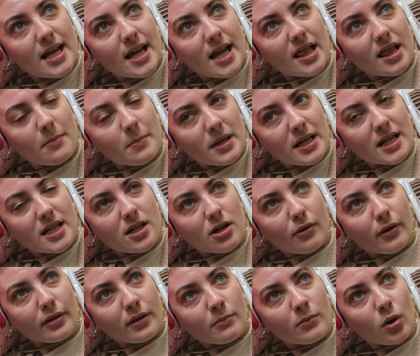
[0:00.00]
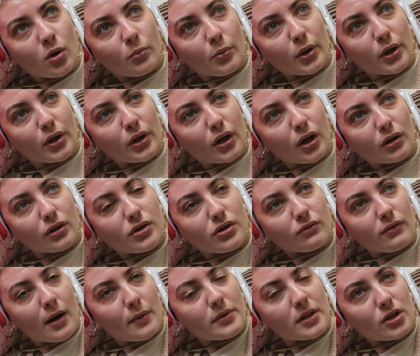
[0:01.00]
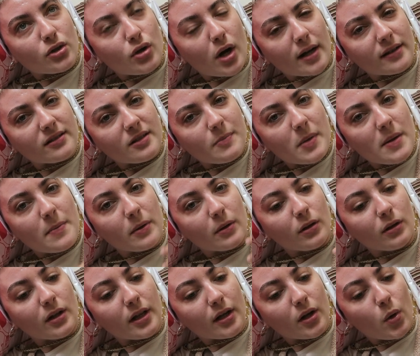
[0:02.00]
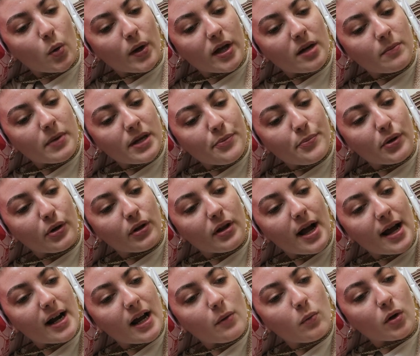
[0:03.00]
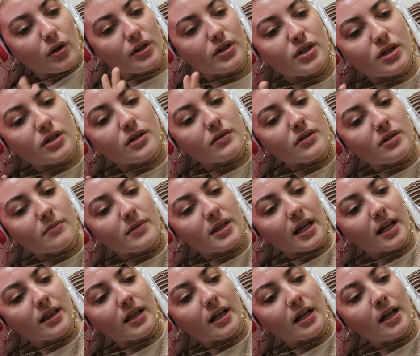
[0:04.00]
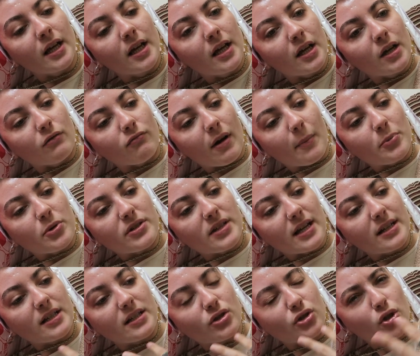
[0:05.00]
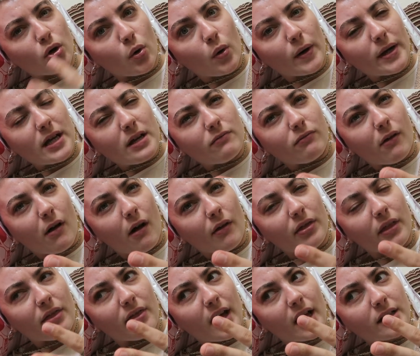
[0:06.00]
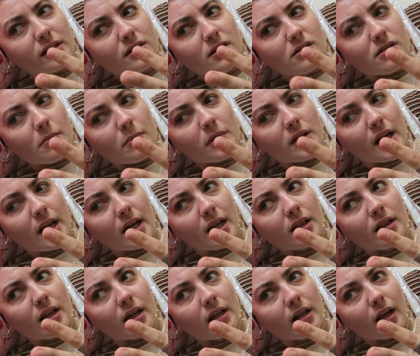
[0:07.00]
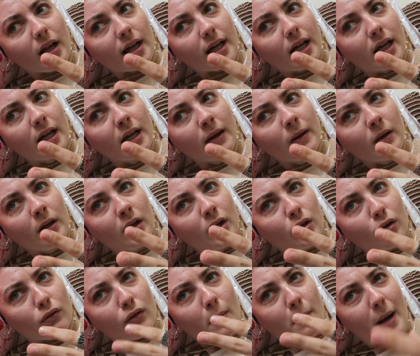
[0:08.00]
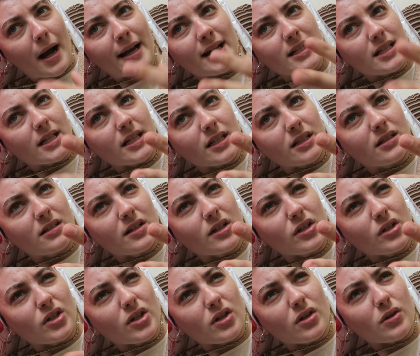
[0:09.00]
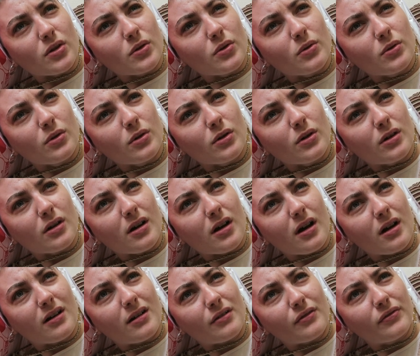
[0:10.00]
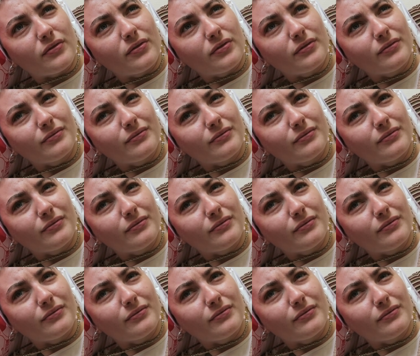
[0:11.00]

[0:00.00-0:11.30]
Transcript: in the media at the moment surrounding trans people and queer people and I wanted to do something that represented joy rather than something that like reminded you of